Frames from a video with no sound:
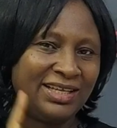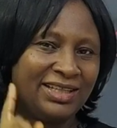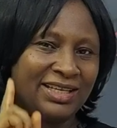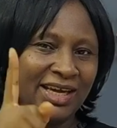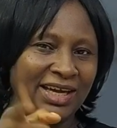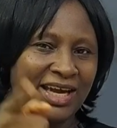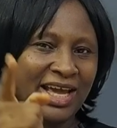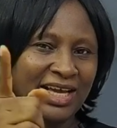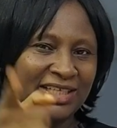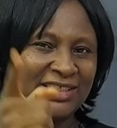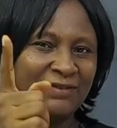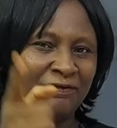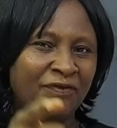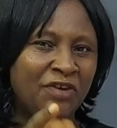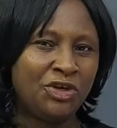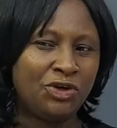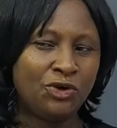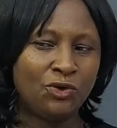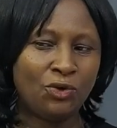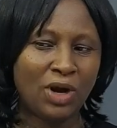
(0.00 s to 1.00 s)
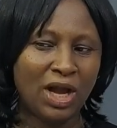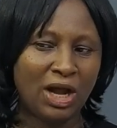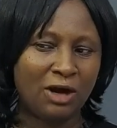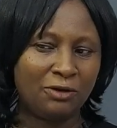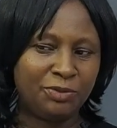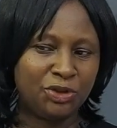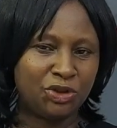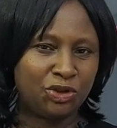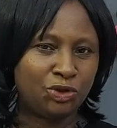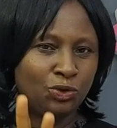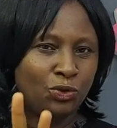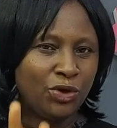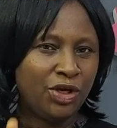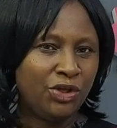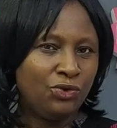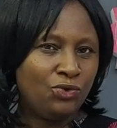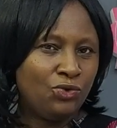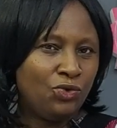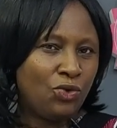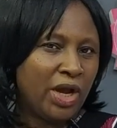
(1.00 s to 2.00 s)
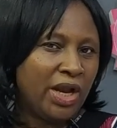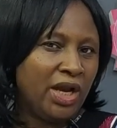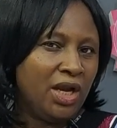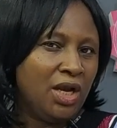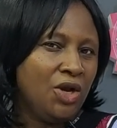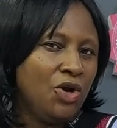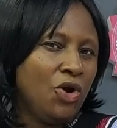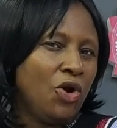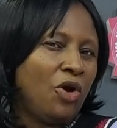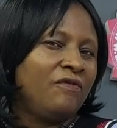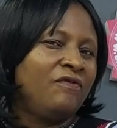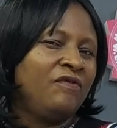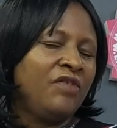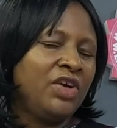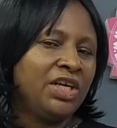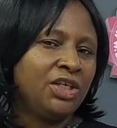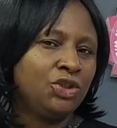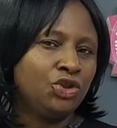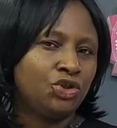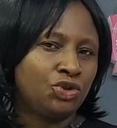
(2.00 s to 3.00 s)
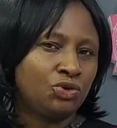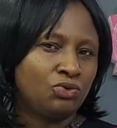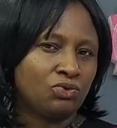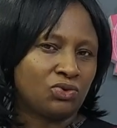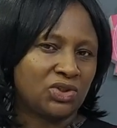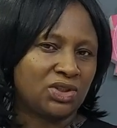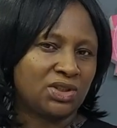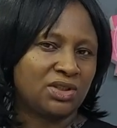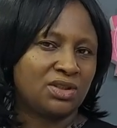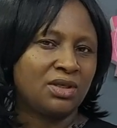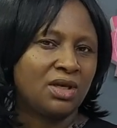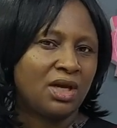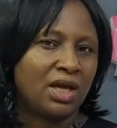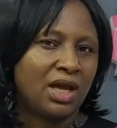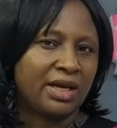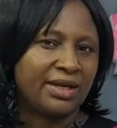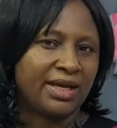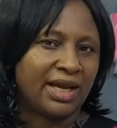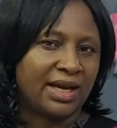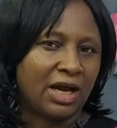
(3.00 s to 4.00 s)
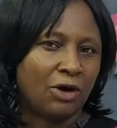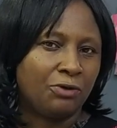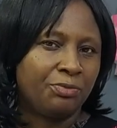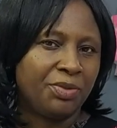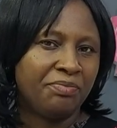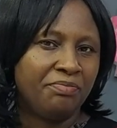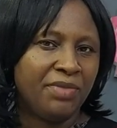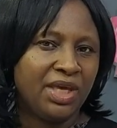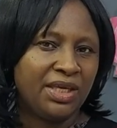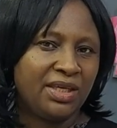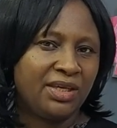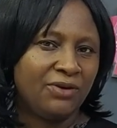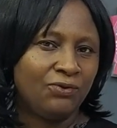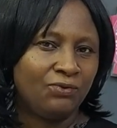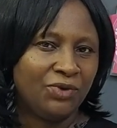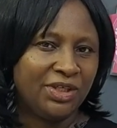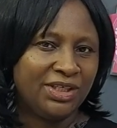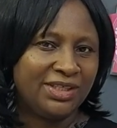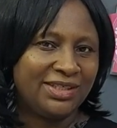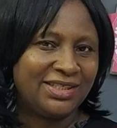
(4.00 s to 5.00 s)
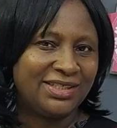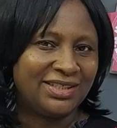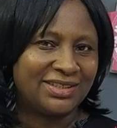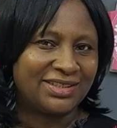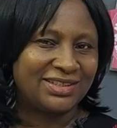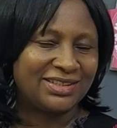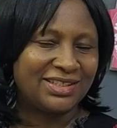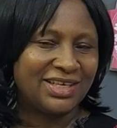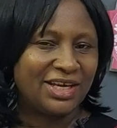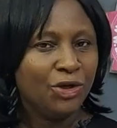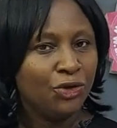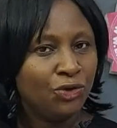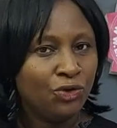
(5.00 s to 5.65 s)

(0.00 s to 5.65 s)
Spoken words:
in the next video, I'll be showing you a lovely juice that I'll be making with this.